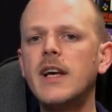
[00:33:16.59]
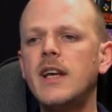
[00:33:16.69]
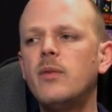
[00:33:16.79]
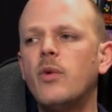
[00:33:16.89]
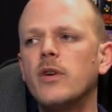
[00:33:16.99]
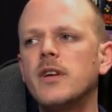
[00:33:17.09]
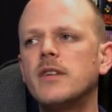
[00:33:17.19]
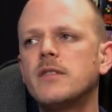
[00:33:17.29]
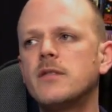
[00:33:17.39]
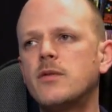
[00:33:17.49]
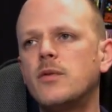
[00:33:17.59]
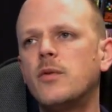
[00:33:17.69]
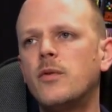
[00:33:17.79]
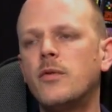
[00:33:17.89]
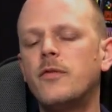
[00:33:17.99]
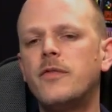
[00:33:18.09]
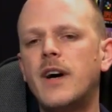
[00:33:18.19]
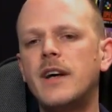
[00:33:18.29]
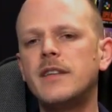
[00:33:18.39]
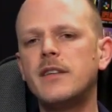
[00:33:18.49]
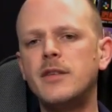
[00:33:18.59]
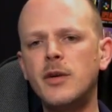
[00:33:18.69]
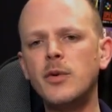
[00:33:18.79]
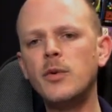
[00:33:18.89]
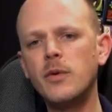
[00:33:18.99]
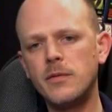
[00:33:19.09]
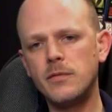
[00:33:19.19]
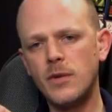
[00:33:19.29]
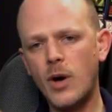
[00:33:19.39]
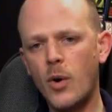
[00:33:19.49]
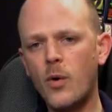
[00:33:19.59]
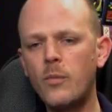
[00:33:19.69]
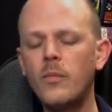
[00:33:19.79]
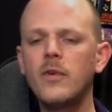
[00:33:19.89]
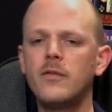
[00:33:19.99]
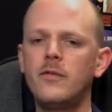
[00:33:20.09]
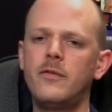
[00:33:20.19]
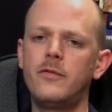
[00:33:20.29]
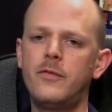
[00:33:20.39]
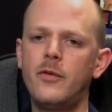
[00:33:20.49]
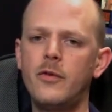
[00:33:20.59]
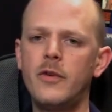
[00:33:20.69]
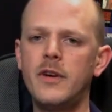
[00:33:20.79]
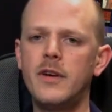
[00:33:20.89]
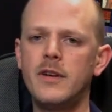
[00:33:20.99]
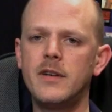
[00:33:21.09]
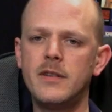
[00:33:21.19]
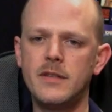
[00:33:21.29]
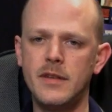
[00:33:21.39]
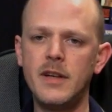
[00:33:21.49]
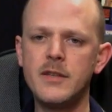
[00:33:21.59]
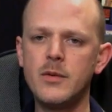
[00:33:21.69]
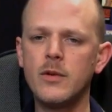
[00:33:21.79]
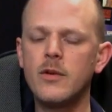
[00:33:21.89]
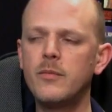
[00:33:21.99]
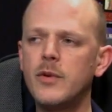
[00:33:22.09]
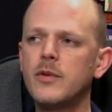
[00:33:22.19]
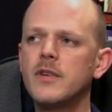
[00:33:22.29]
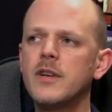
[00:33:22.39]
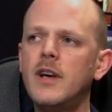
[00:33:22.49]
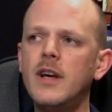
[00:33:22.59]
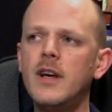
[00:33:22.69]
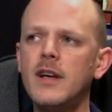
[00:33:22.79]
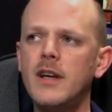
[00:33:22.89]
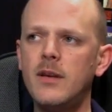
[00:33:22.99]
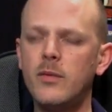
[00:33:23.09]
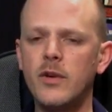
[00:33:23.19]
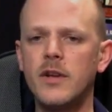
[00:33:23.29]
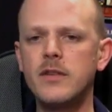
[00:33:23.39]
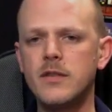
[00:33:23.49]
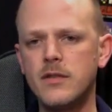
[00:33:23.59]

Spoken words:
He wanted to find a new home for his old computer. He wanted